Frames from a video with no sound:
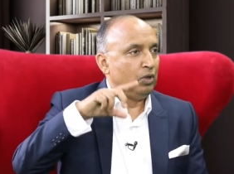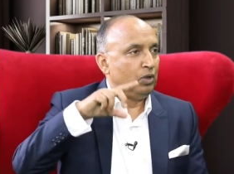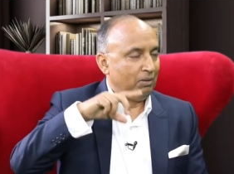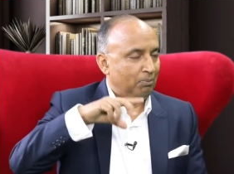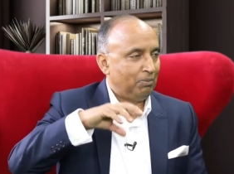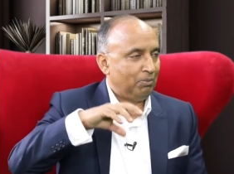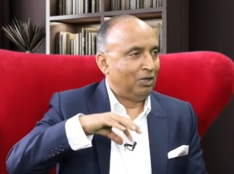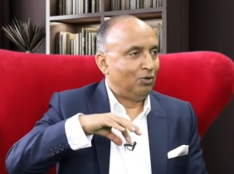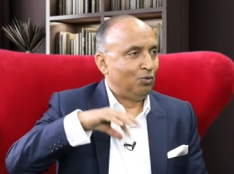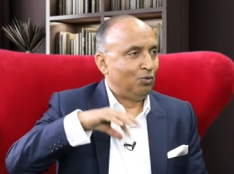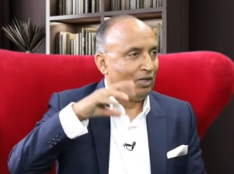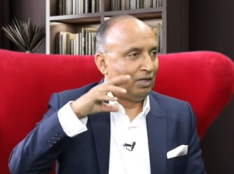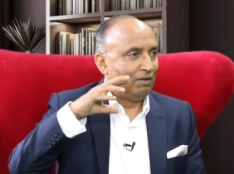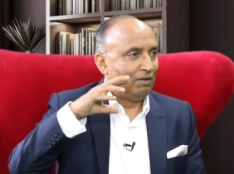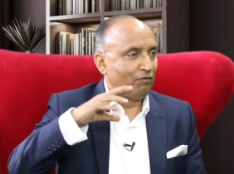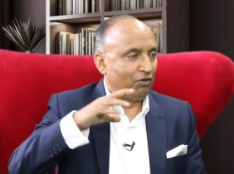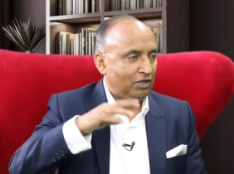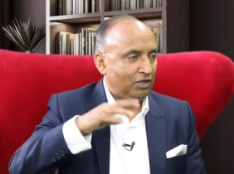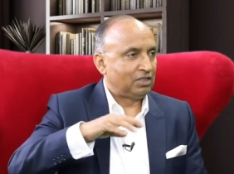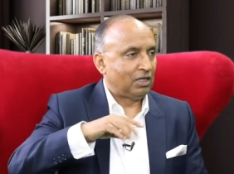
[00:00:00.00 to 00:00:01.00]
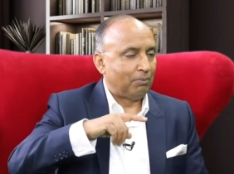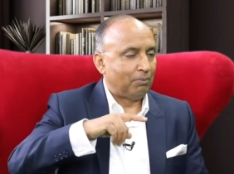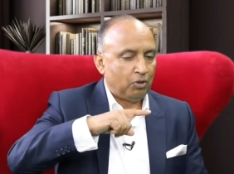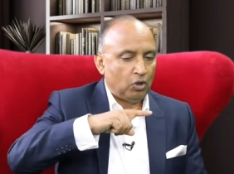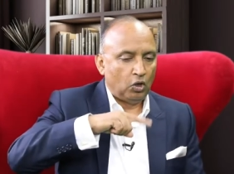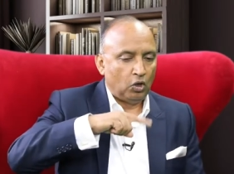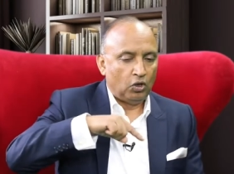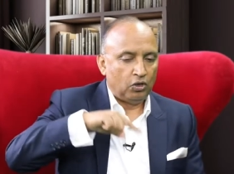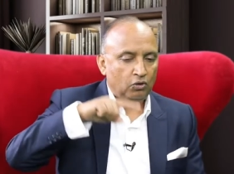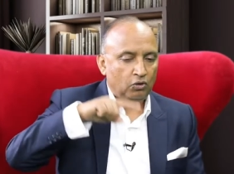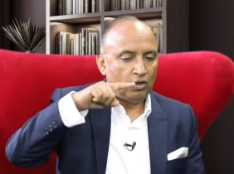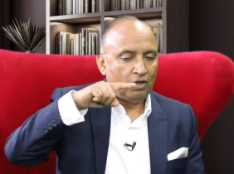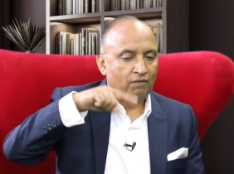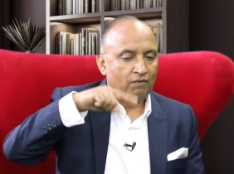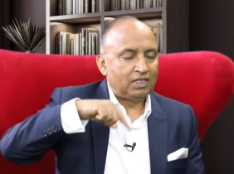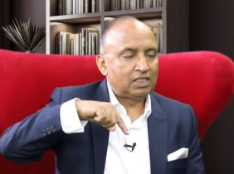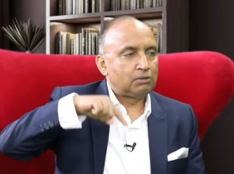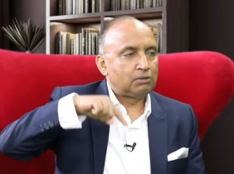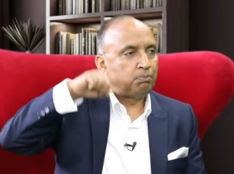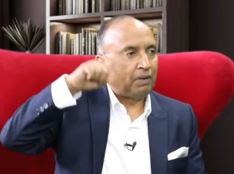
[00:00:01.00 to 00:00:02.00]
balloon, for example, or you have
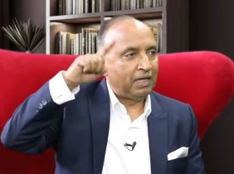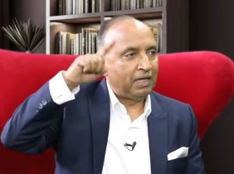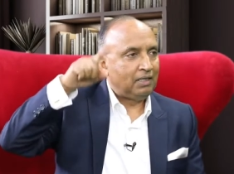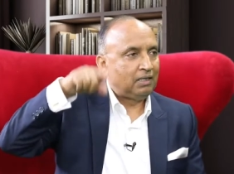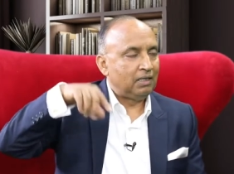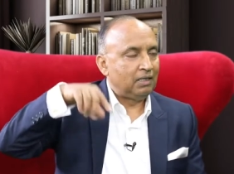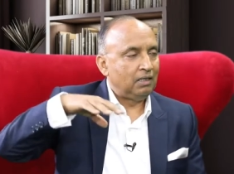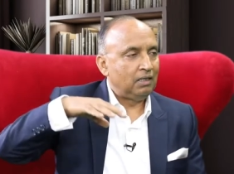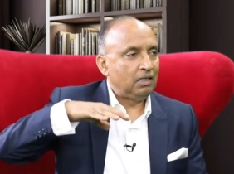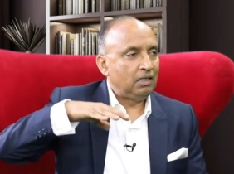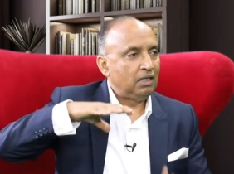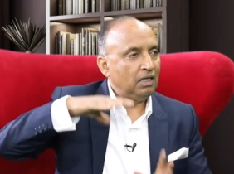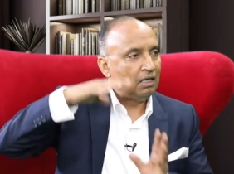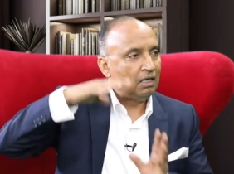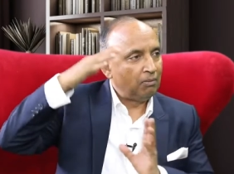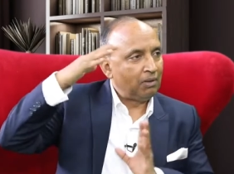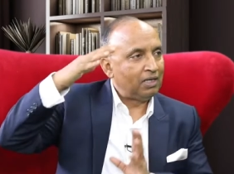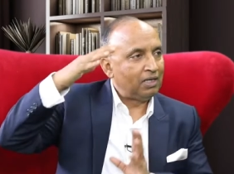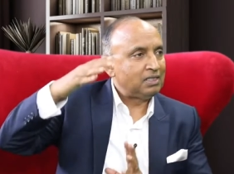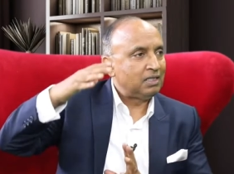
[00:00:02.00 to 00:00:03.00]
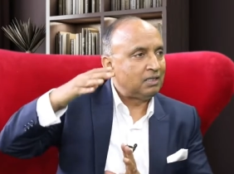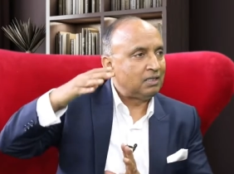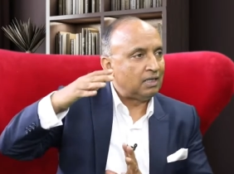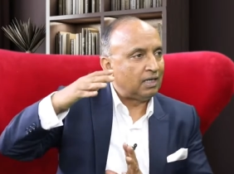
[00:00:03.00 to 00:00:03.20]
a spike in the EMIs at